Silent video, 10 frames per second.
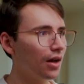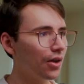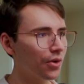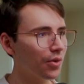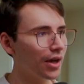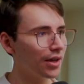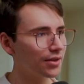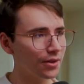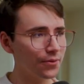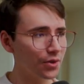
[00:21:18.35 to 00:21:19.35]

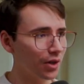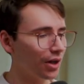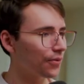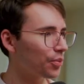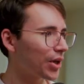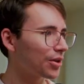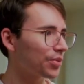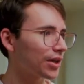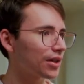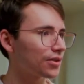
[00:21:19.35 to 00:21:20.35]
Otherwise, if you don't have a
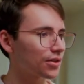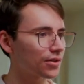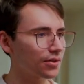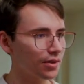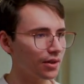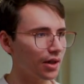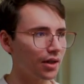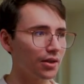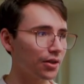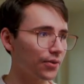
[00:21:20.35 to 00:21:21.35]
paid plan, just
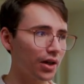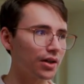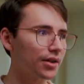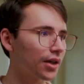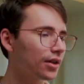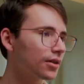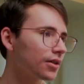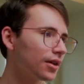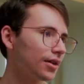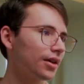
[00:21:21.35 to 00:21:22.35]
leave it
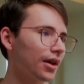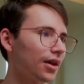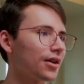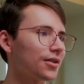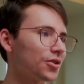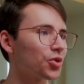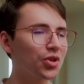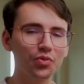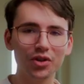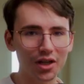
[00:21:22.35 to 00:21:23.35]
unhidden, and you
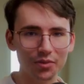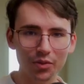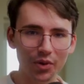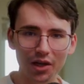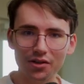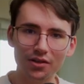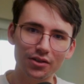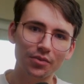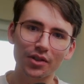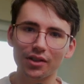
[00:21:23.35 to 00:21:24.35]
can rename the page to
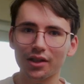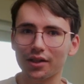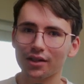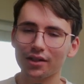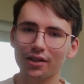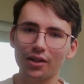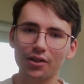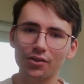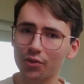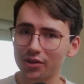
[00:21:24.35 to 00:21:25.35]
something like
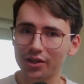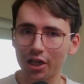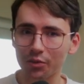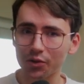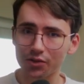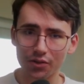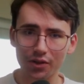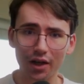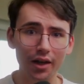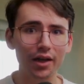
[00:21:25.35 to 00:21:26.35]
source tables do
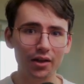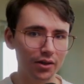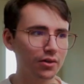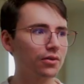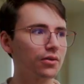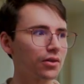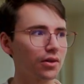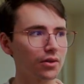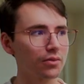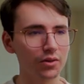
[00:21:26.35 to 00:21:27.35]
not edit
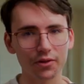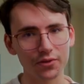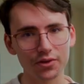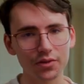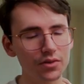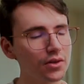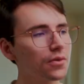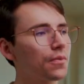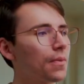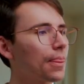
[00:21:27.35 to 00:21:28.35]
or whatever suits
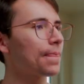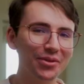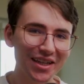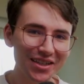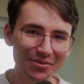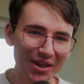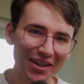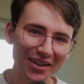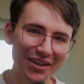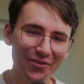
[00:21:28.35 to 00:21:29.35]
you. But that's
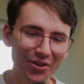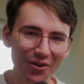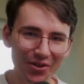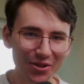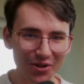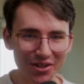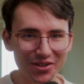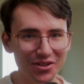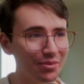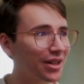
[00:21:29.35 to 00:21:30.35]
about it. If you have any
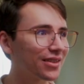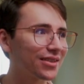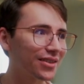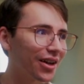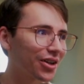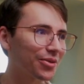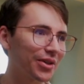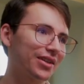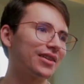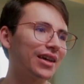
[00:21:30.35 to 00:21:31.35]
questions about this
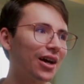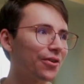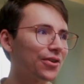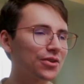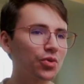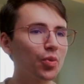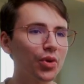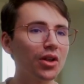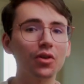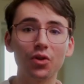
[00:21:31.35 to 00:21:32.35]
document and how things were
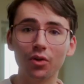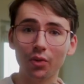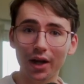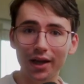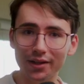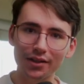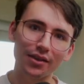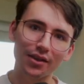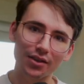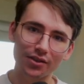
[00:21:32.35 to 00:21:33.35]
built or why I
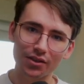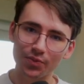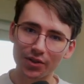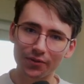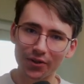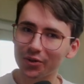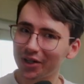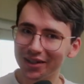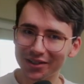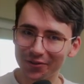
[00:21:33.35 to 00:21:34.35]
did things a specific
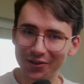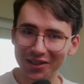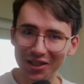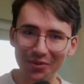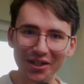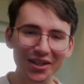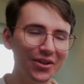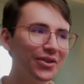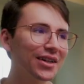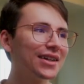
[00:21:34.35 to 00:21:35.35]
way, definitely let me
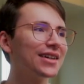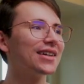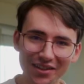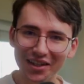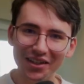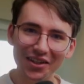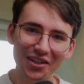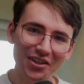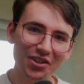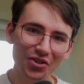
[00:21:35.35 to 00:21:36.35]
know. The second
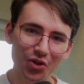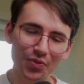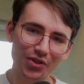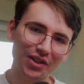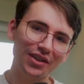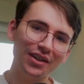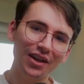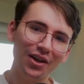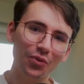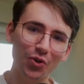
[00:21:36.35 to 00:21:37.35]
link in the description
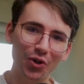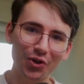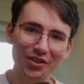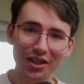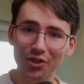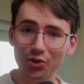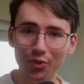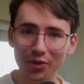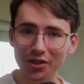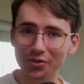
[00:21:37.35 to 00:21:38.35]
will take you to
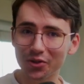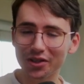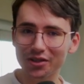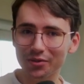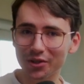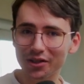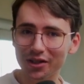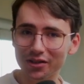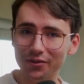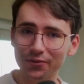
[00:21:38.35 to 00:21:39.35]
a place where you can submit a
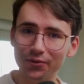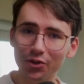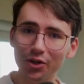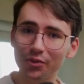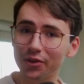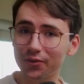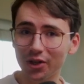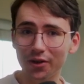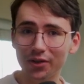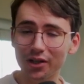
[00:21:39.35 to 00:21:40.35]
custom form. If
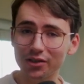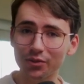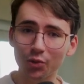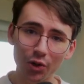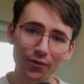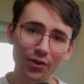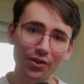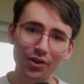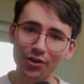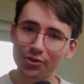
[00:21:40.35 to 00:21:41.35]
you have a custom
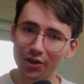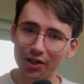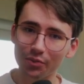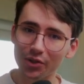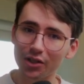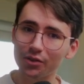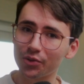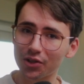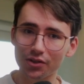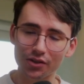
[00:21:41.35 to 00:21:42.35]
workflow that you're trying to build,
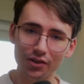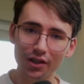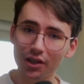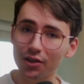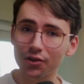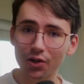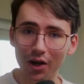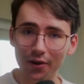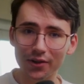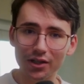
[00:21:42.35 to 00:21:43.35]
but you just either
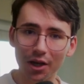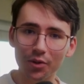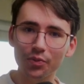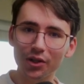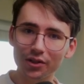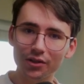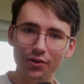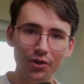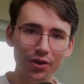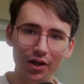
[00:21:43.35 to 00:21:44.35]
don't have the time to build
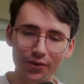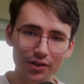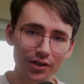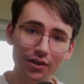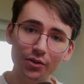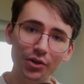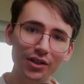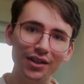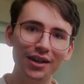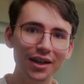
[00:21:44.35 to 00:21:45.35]
it or you don't have the skill to
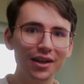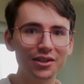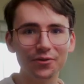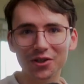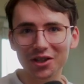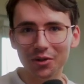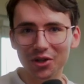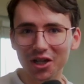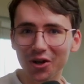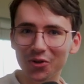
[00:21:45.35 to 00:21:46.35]
build it, definitely let
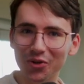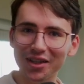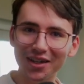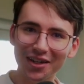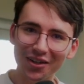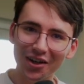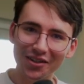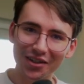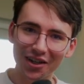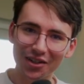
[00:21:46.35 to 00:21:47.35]
me know and we can get in
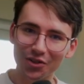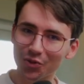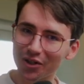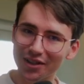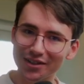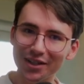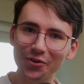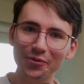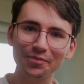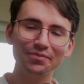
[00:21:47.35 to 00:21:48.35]
contact and work things
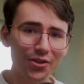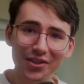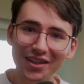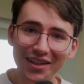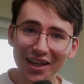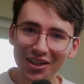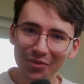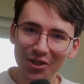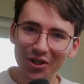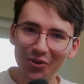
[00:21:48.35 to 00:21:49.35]
out. Other than that,
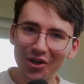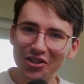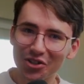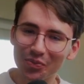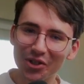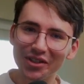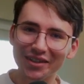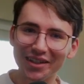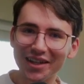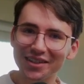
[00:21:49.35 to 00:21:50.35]
let me know what I should build
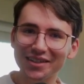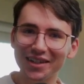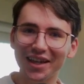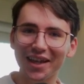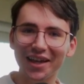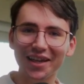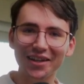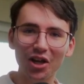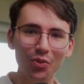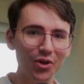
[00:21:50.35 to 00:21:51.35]
next,
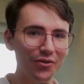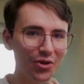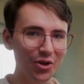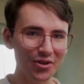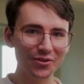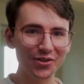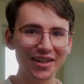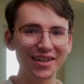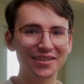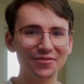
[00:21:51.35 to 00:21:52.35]
and I hope you have a great rest of your
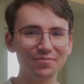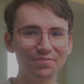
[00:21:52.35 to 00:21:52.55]
day.